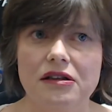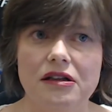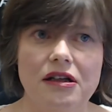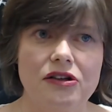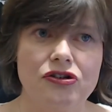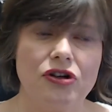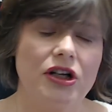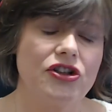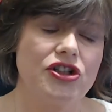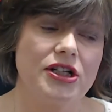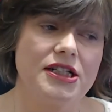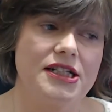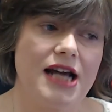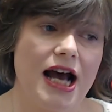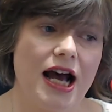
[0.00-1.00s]
Tarantula
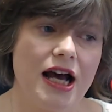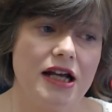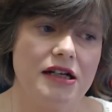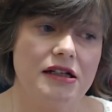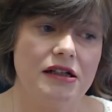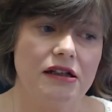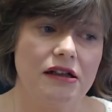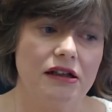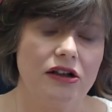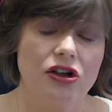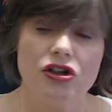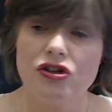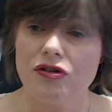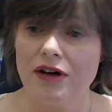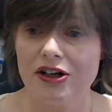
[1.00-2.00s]
Dan,
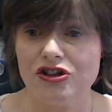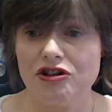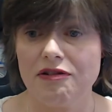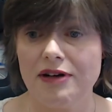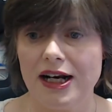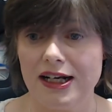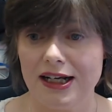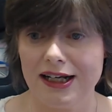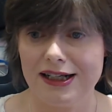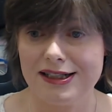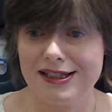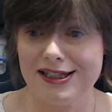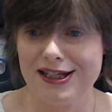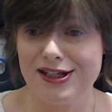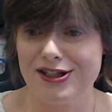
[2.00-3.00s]
Tarantula
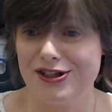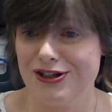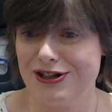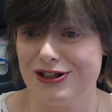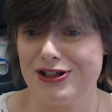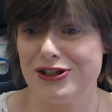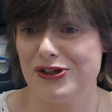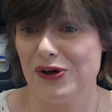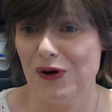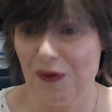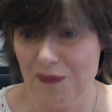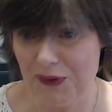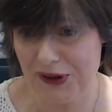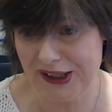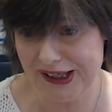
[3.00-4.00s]
Addicts. There's just so
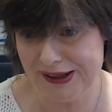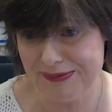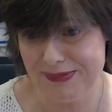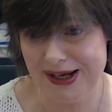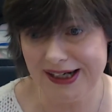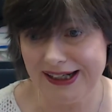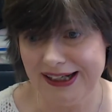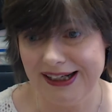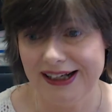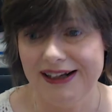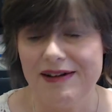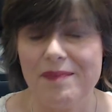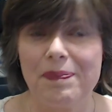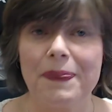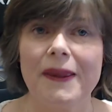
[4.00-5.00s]
many.
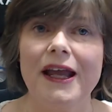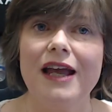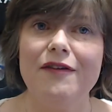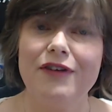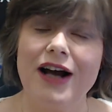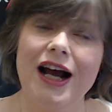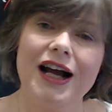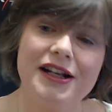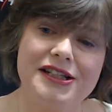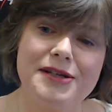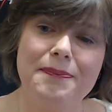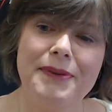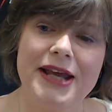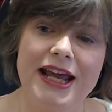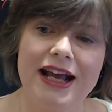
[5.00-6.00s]
If I had to
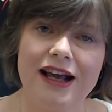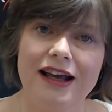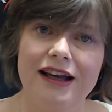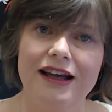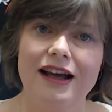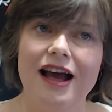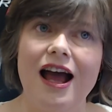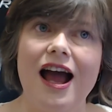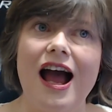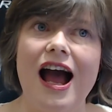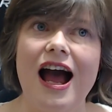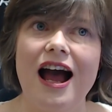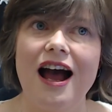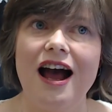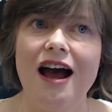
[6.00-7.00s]
pick
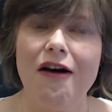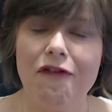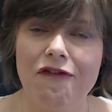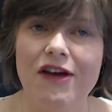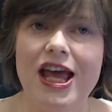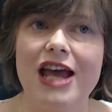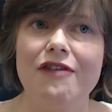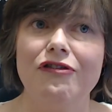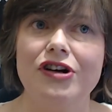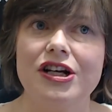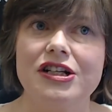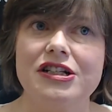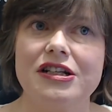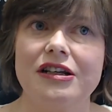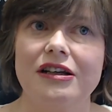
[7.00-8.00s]
a
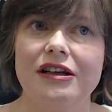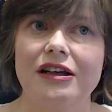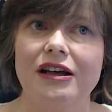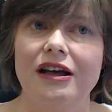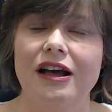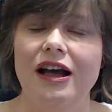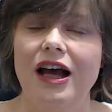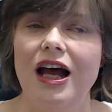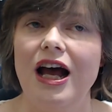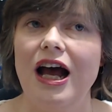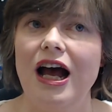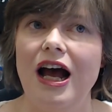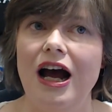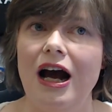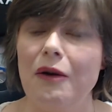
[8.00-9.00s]
favourite,
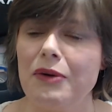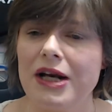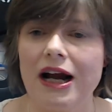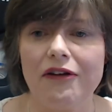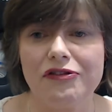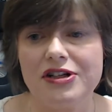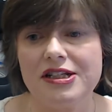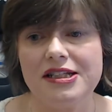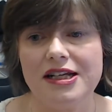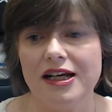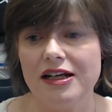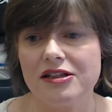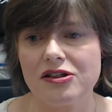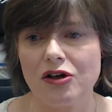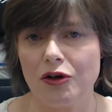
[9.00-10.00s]
I would have to say
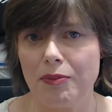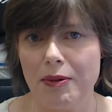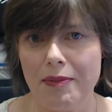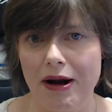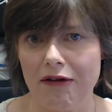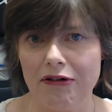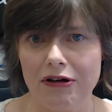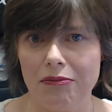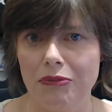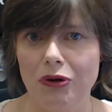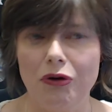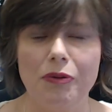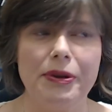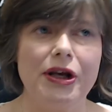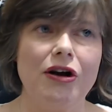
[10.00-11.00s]
it's got to be Marilyn
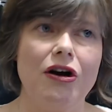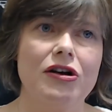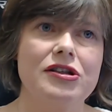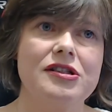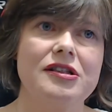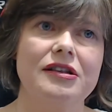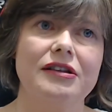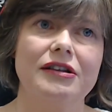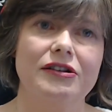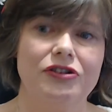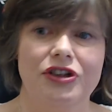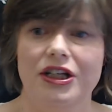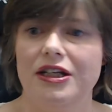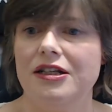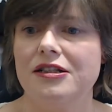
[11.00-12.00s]
Moore, because
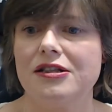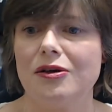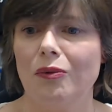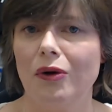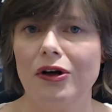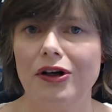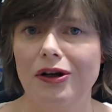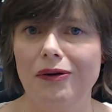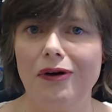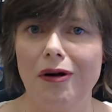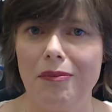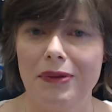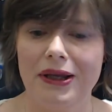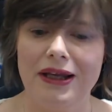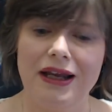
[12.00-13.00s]
she's the one who got
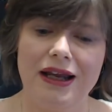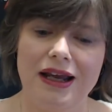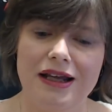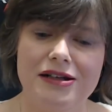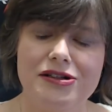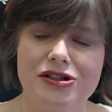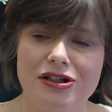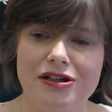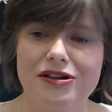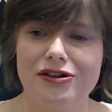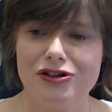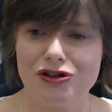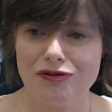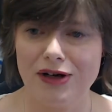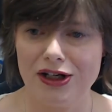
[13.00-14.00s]
me into the
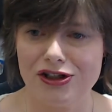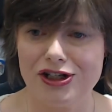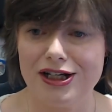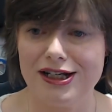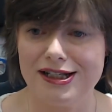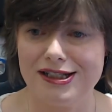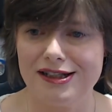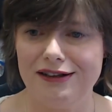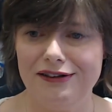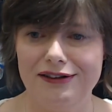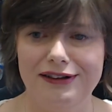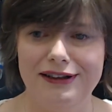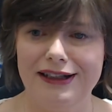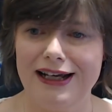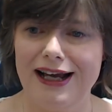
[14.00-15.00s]
tarantulas, and
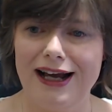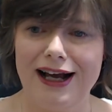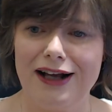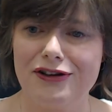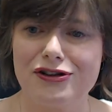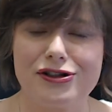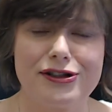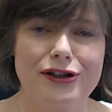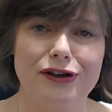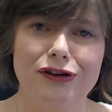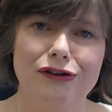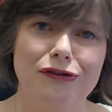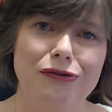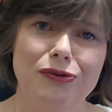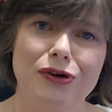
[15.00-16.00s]
yeah, I just
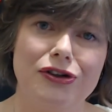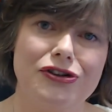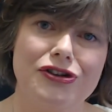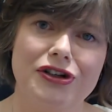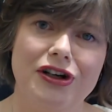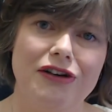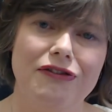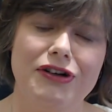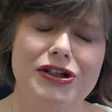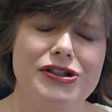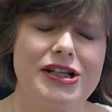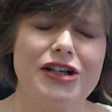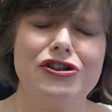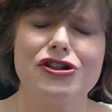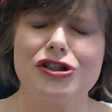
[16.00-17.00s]
love watching her videos.
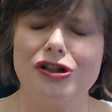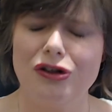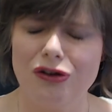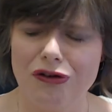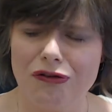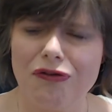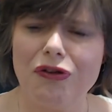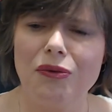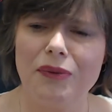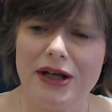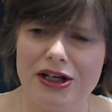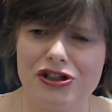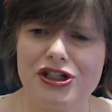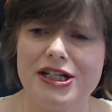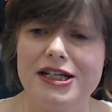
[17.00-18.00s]
I just love the way
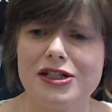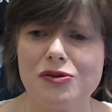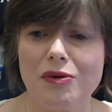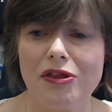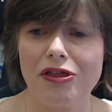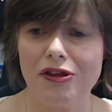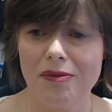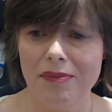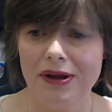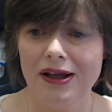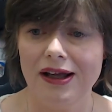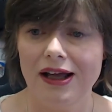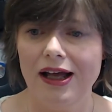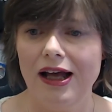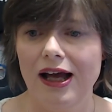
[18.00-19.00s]
she is with them,
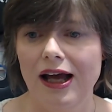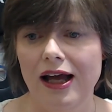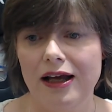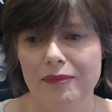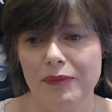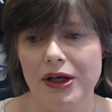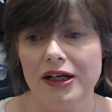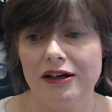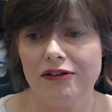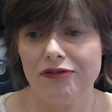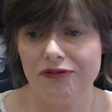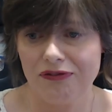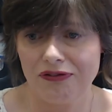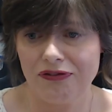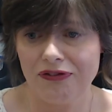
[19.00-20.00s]
and I
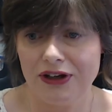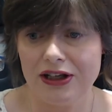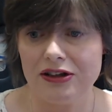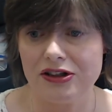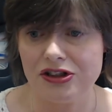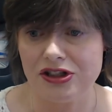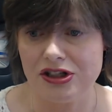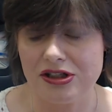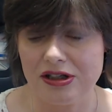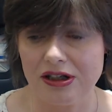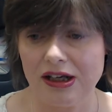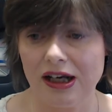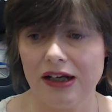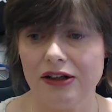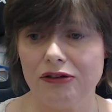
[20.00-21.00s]
feel that she's a
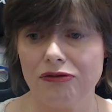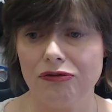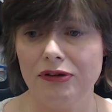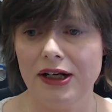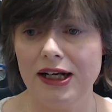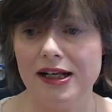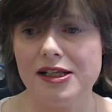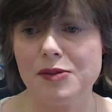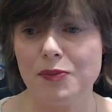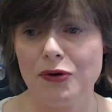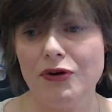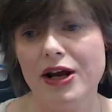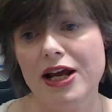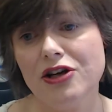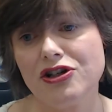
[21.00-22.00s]
kind of real
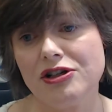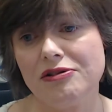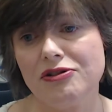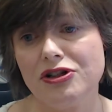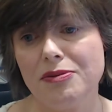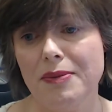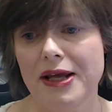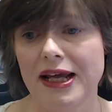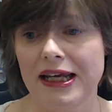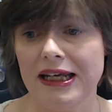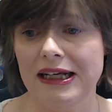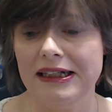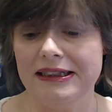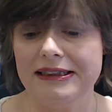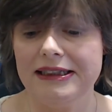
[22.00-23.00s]
inspiration to me.
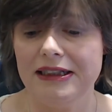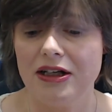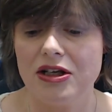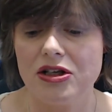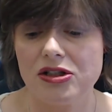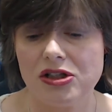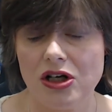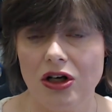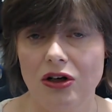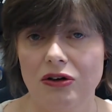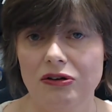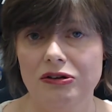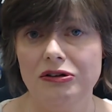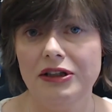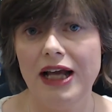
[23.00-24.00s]

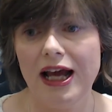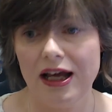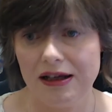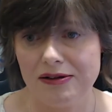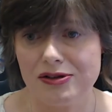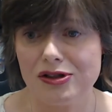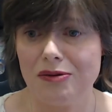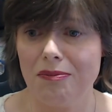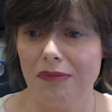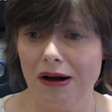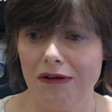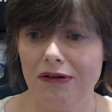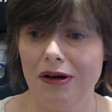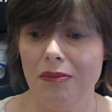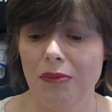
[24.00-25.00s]
So yeah, so
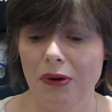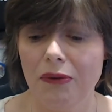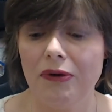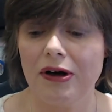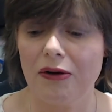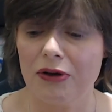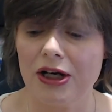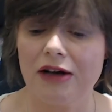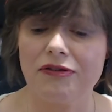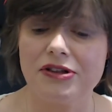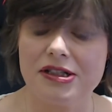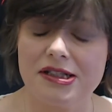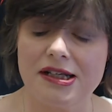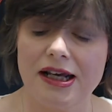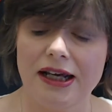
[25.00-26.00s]
Marilyn Moore, I would have to
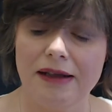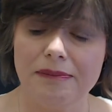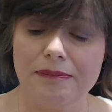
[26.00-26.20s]
say.